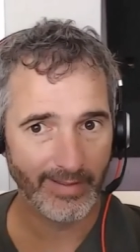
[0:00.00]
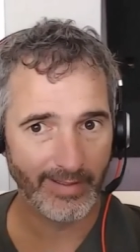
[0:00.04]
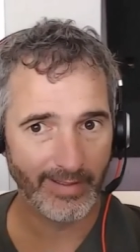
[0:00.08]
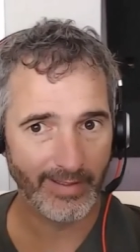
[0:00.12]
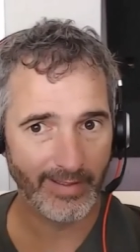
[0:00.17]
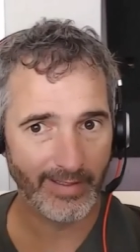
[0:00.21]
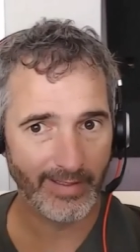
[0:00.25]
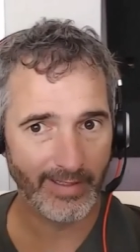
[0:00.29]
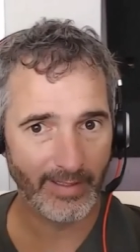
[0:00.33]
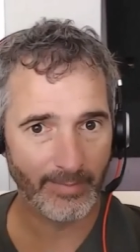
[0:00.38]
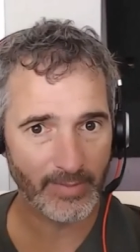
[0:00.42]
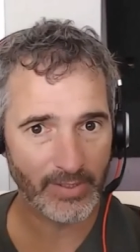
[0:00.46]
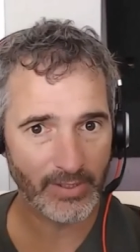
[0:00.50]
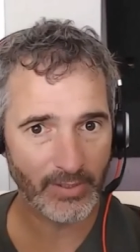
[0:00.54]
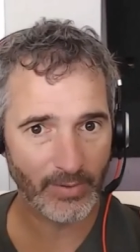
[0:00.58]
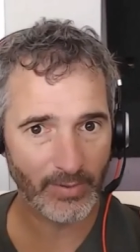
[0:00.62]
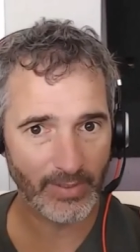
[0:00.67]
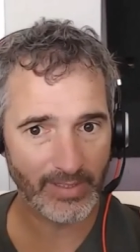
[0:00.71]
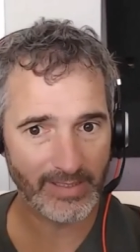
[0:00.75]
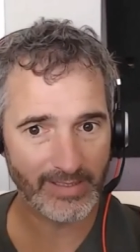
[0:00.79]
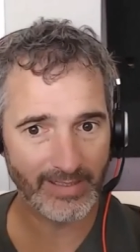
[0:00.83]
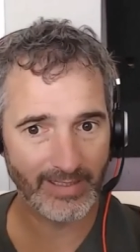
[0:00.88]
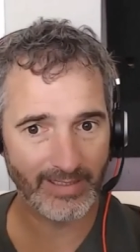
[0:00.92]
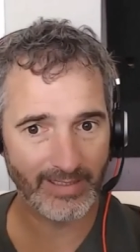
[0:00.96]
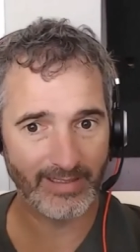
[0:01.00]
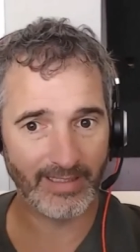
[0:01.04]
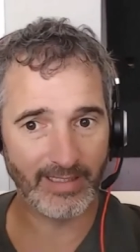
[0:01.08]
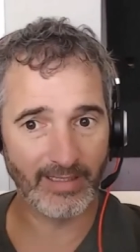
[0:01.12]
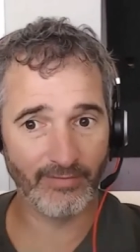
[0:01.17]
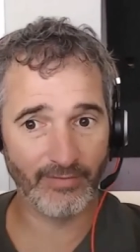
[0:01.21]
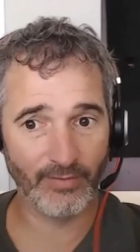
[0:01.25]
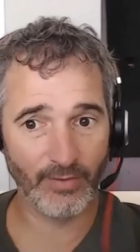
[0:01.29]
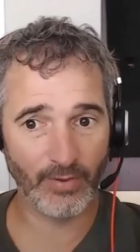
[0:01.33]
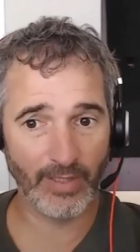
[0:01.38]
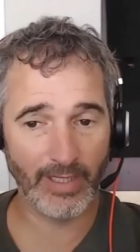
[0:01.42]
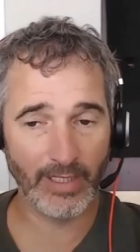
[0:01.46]
And I'm so excited to
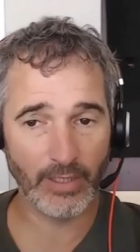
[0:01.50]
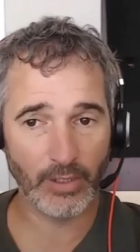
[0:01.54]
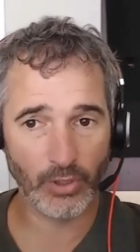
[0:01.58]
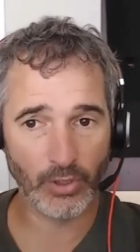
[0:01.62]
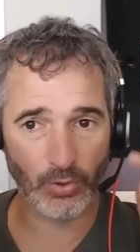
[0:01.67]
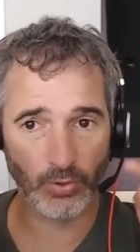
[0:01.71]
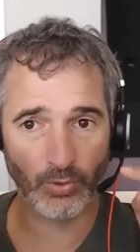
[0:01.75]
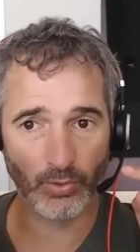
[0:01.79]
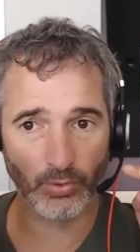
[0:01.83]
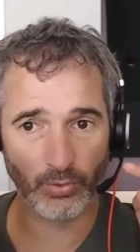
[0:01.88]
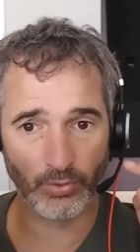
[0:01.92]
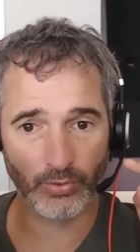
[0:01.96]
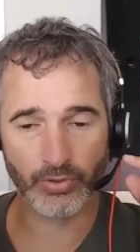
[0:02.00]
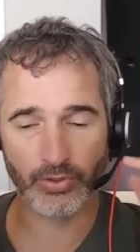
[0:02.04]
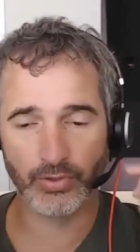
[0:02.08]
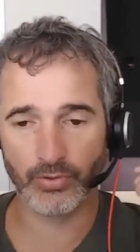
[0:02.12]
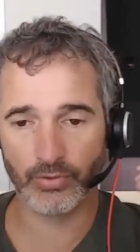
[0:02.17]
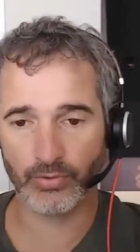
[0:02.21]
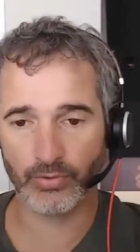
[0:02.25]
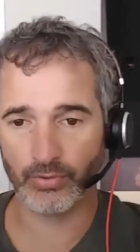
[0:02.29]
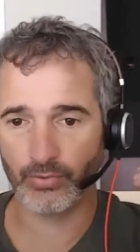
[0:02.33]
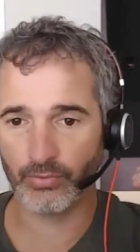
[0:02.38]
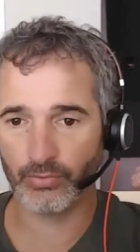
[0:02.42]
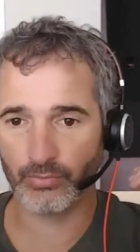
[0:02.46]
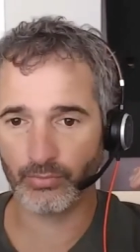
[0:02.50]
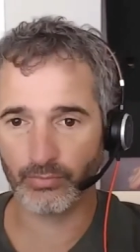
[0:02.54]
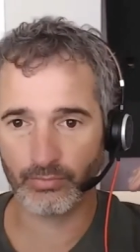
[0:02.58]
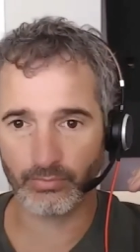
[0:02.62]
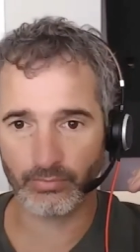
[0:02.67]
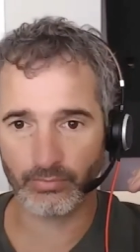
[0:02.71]
give you a tool to